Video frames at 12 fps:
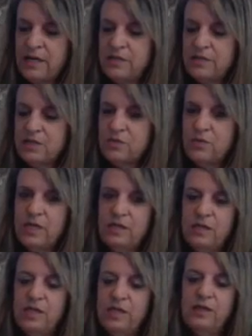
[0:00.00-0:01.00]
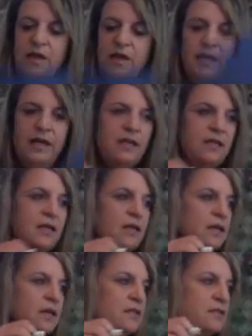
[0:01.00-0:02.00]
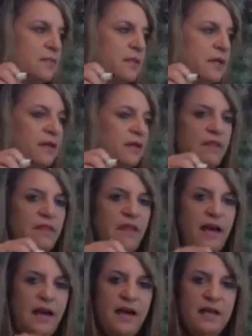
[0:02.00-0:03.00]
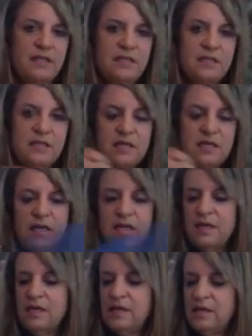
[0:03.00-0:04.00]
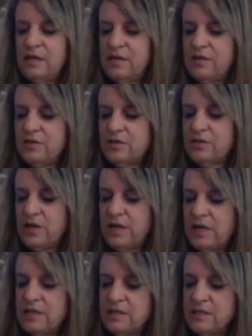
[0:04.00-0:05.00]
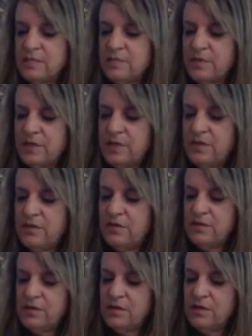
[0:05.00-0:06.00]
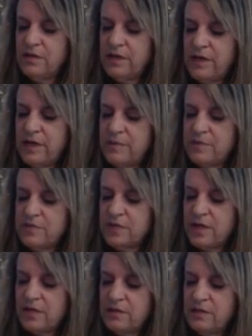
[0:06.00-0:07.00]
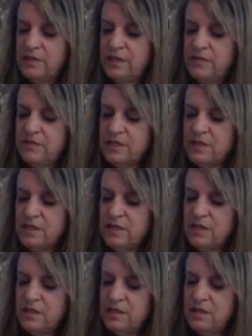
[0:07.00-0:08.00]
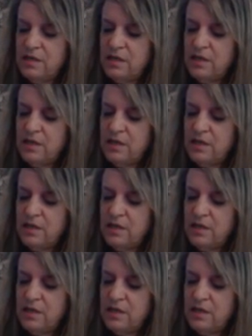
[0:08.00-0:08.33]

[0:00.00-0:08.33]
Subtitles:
kind of squiggly line, something like that. And draw some cute little abstract leaves in.